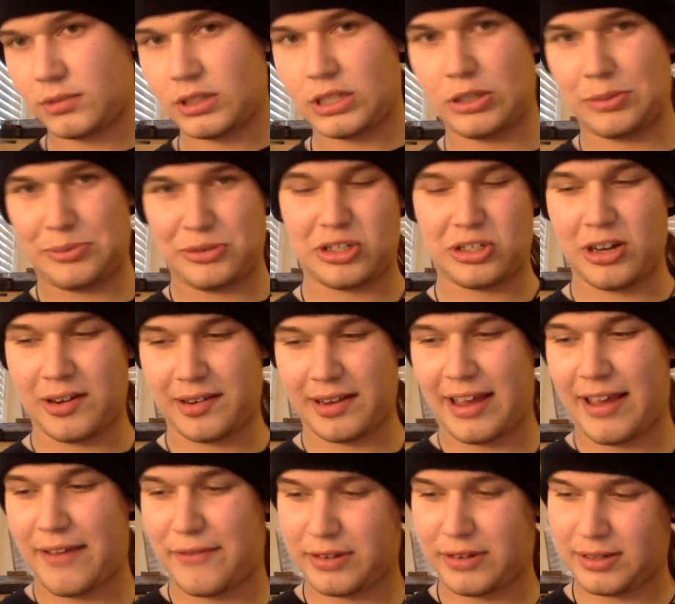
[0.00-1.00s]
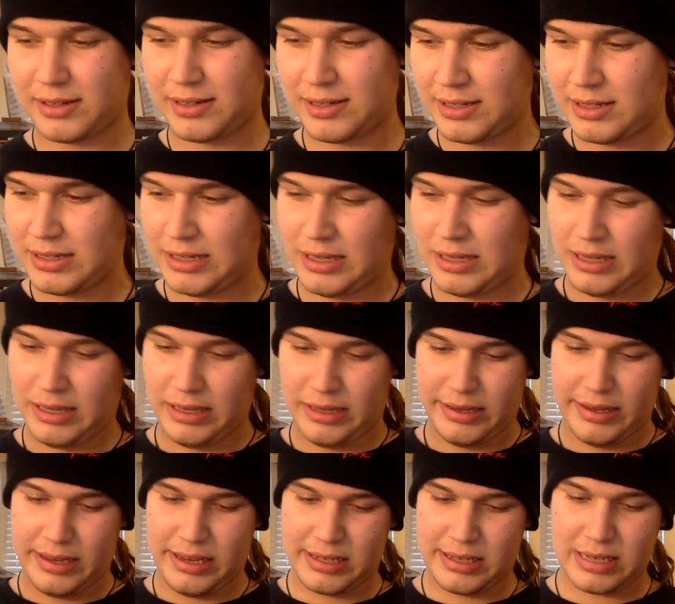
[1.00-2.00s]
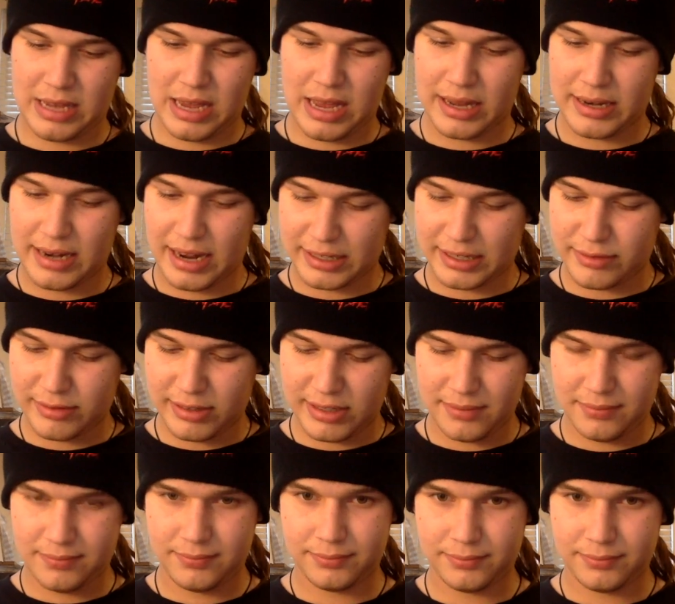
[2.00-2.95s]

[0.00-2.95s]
Super stoked This uh, next one